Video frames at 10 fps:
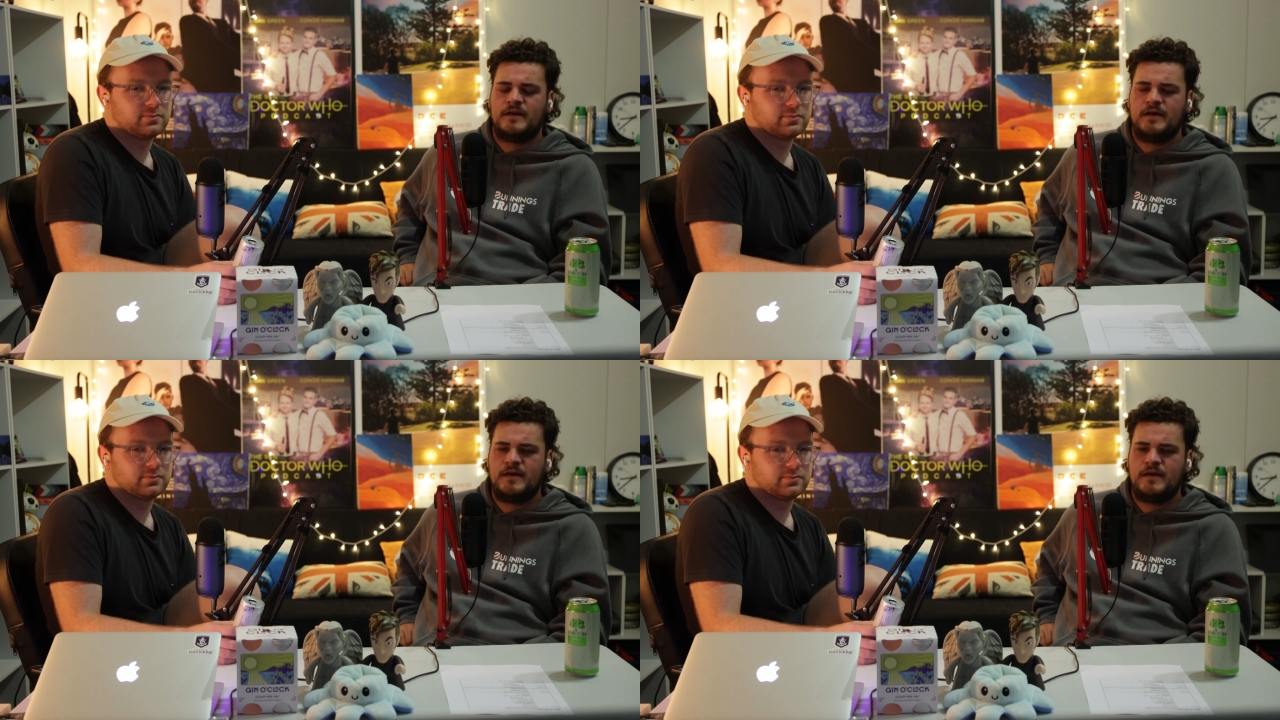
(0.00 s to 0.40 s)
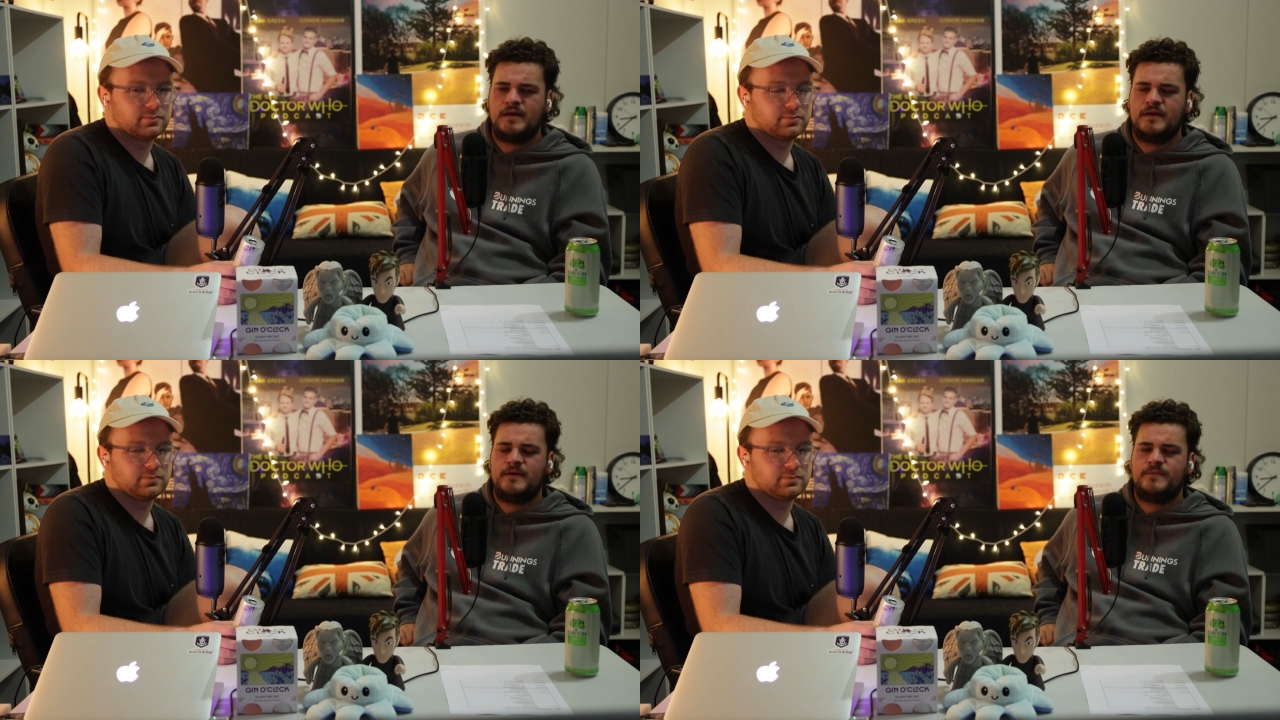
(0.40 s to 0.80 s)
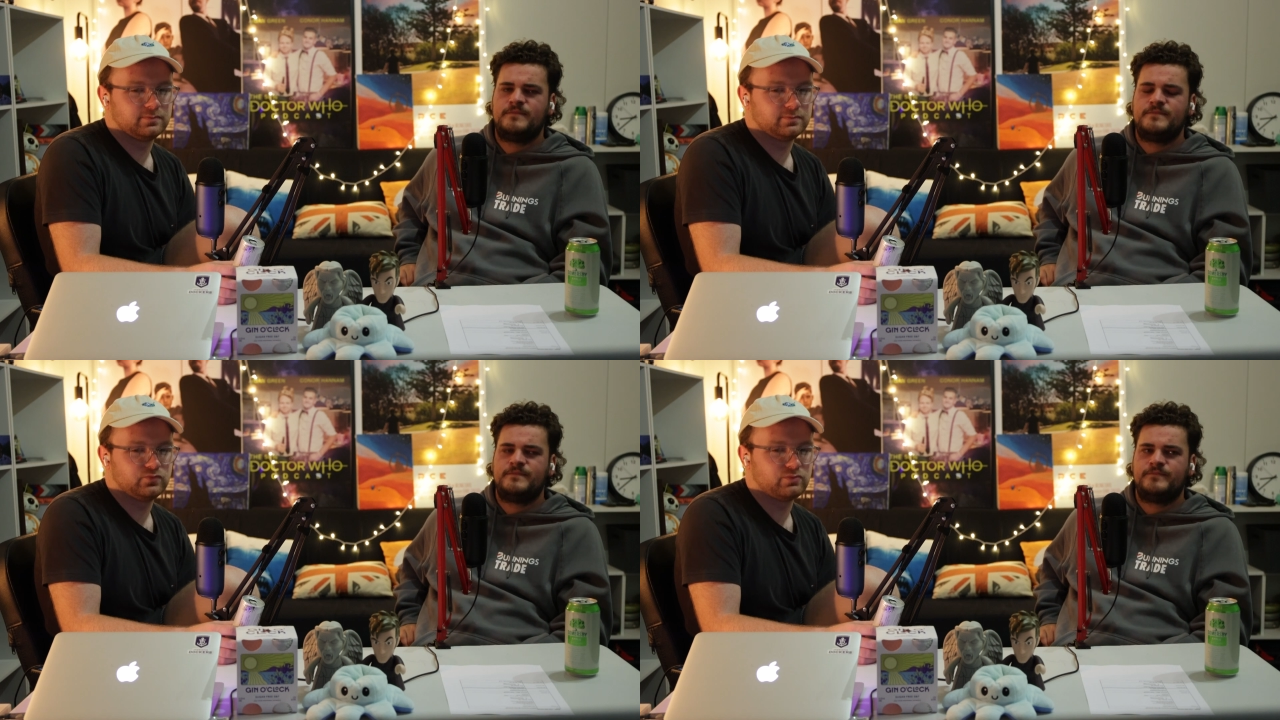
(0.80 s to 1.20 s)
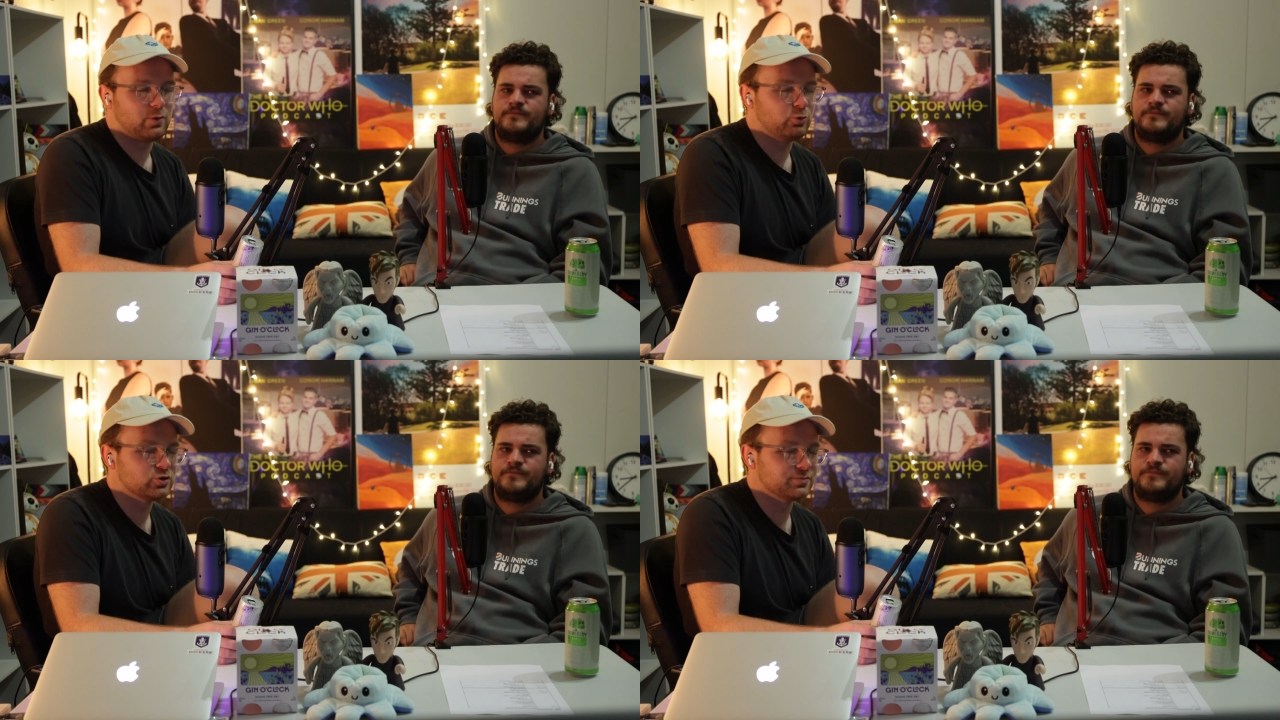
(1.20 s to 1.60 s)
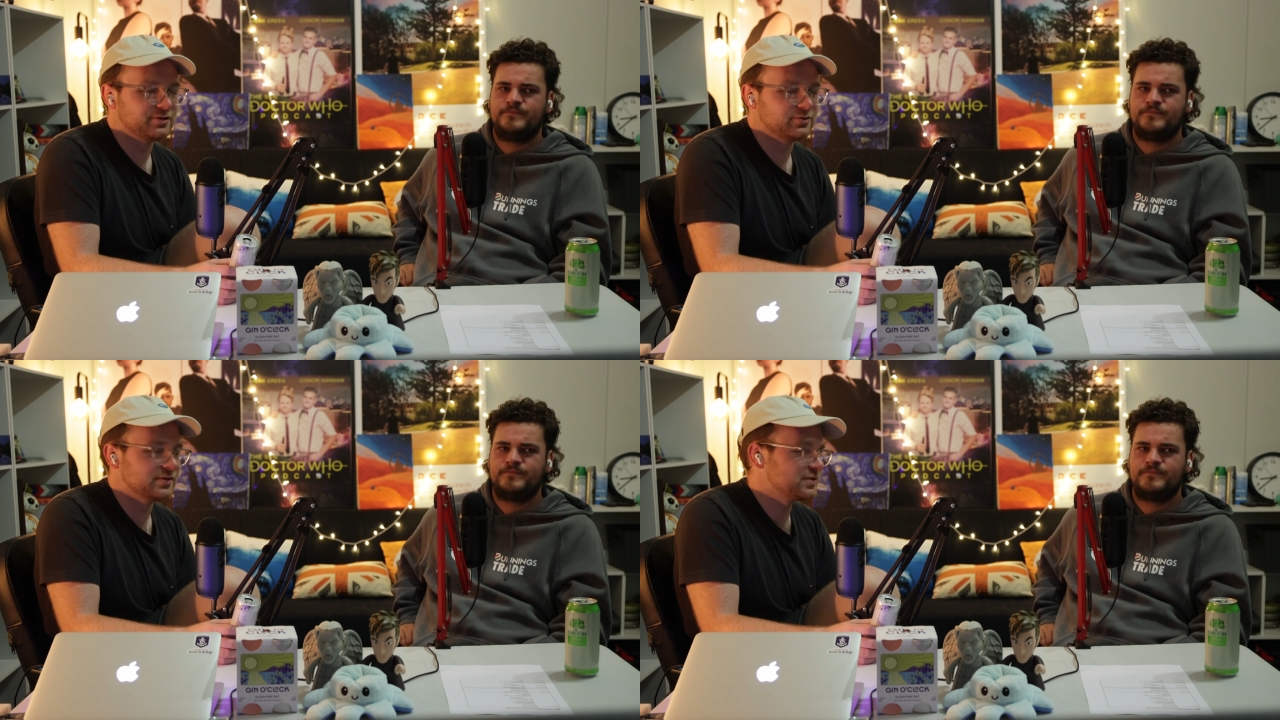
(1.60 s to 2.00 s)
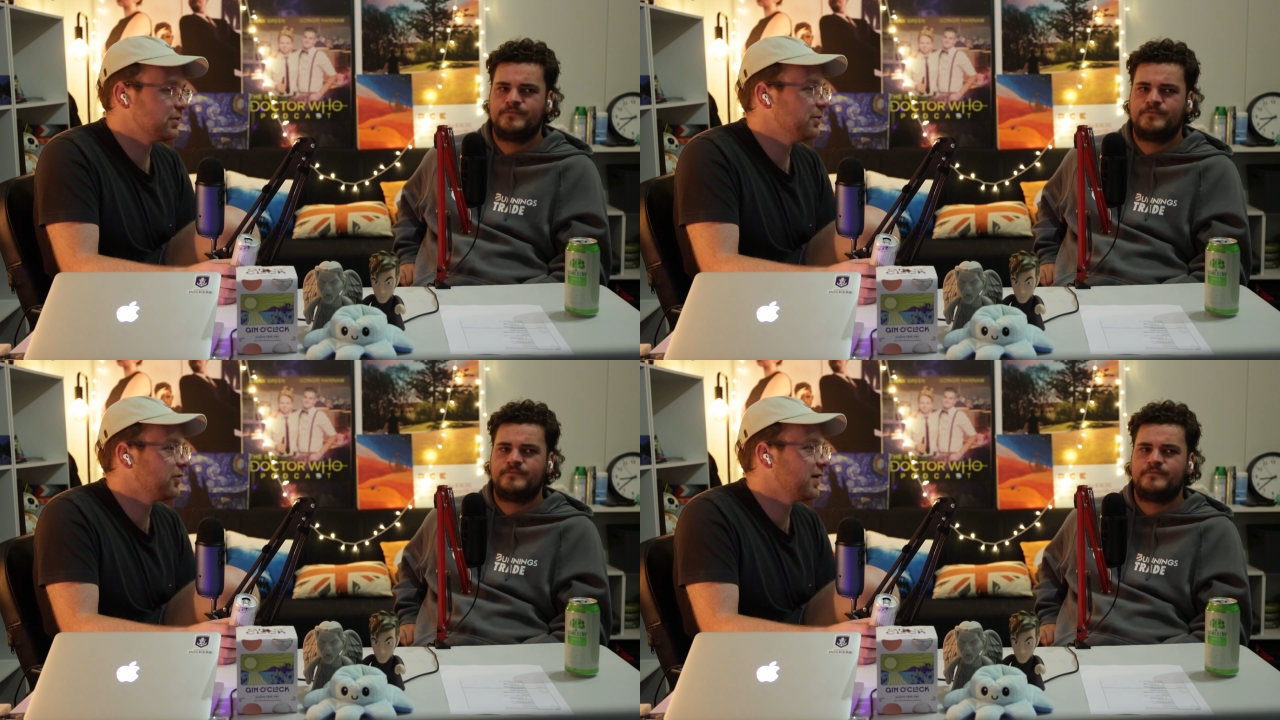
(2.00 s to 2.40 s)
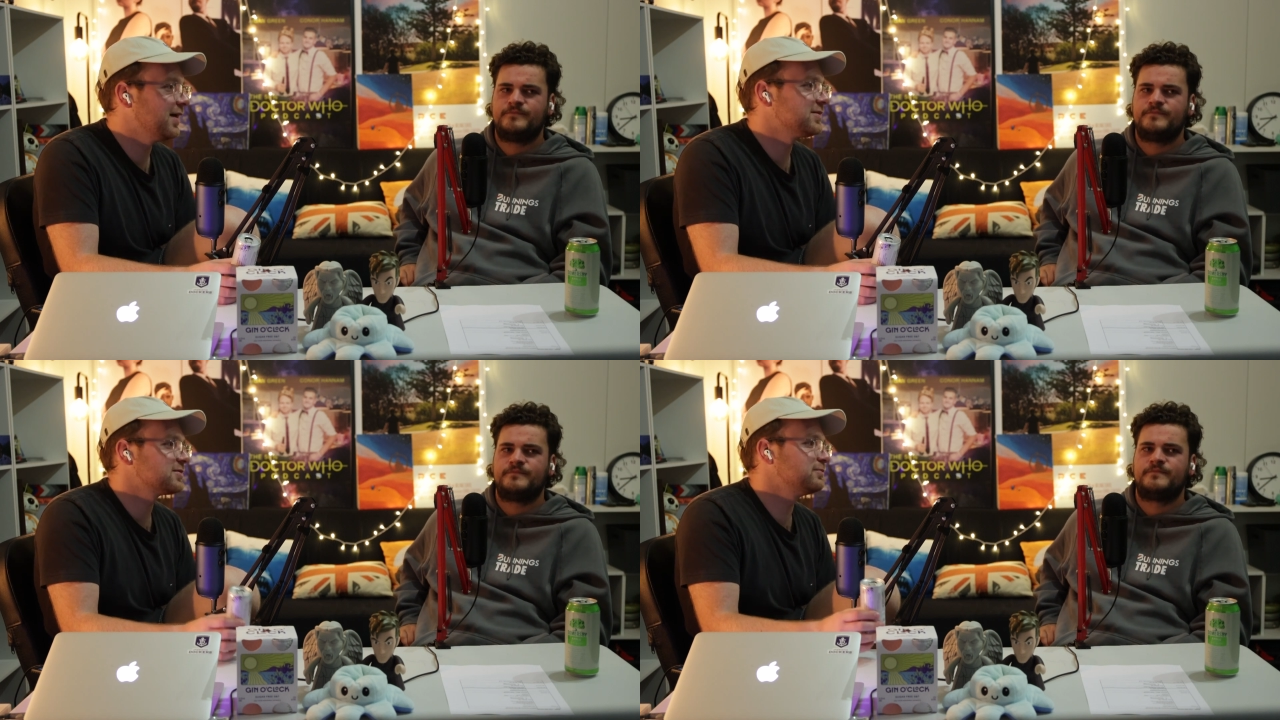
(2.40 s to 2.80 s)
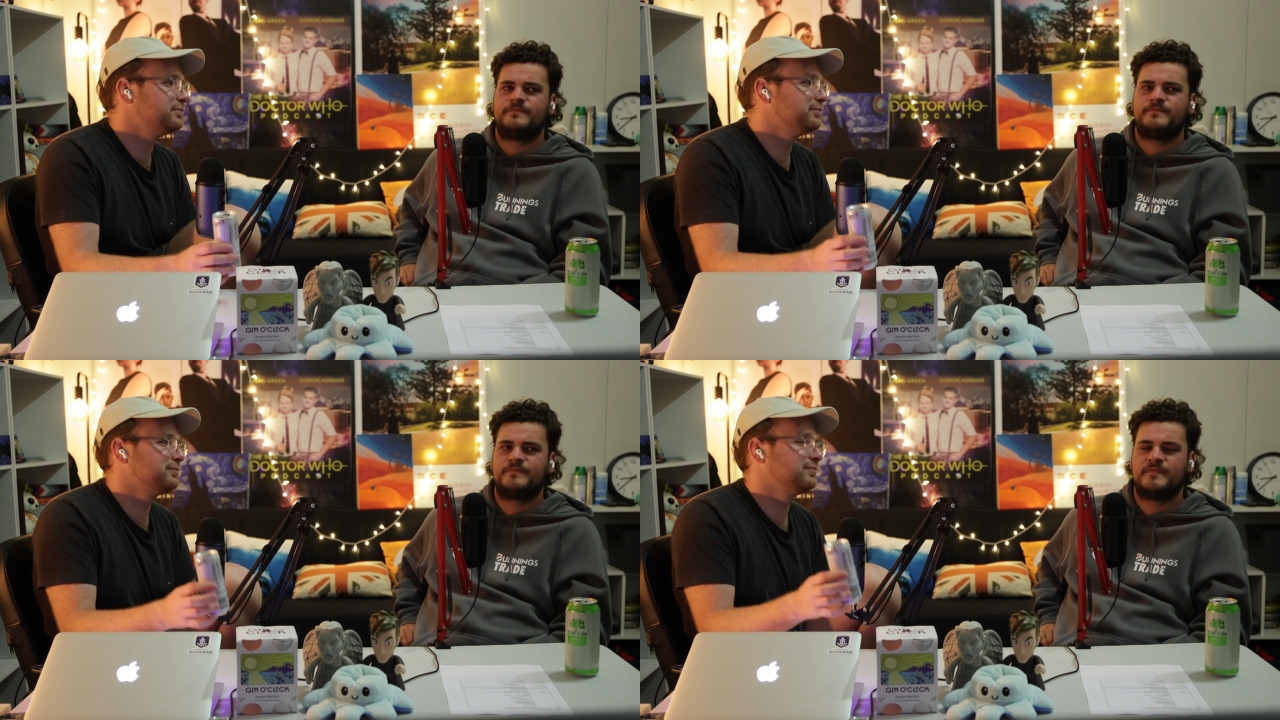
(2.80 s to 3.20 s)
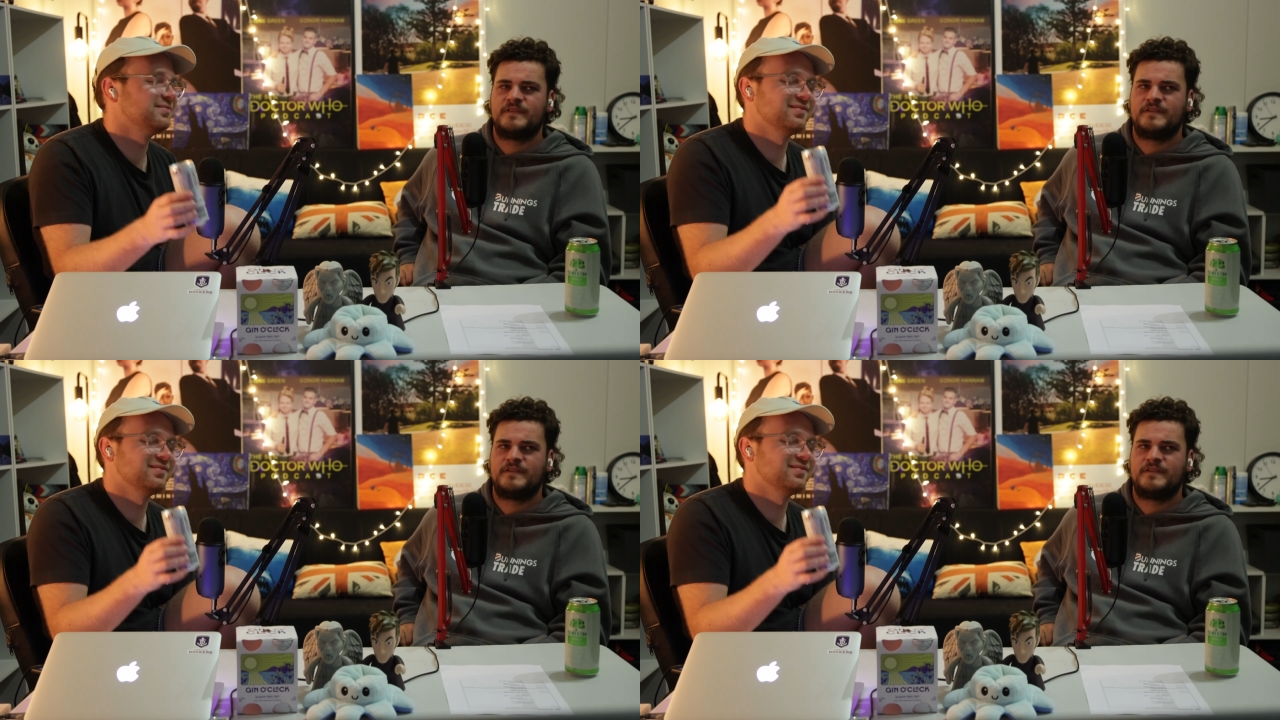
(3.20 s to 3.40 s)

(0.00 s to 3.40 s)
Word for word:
Speaker 1: Um, maybe we shouldn't be doing this on the podcast.